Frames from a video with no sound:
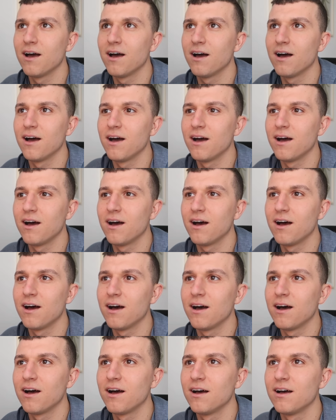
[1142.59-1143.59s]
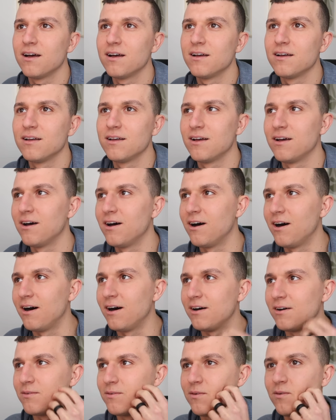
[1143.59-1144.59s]
I go back all the time.
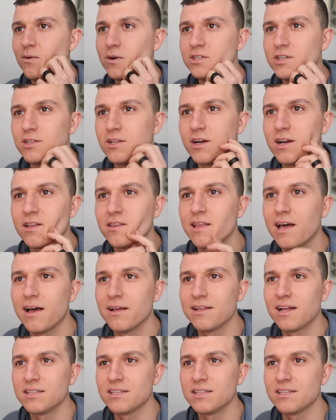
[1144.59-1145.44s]
Oh, would you look at that?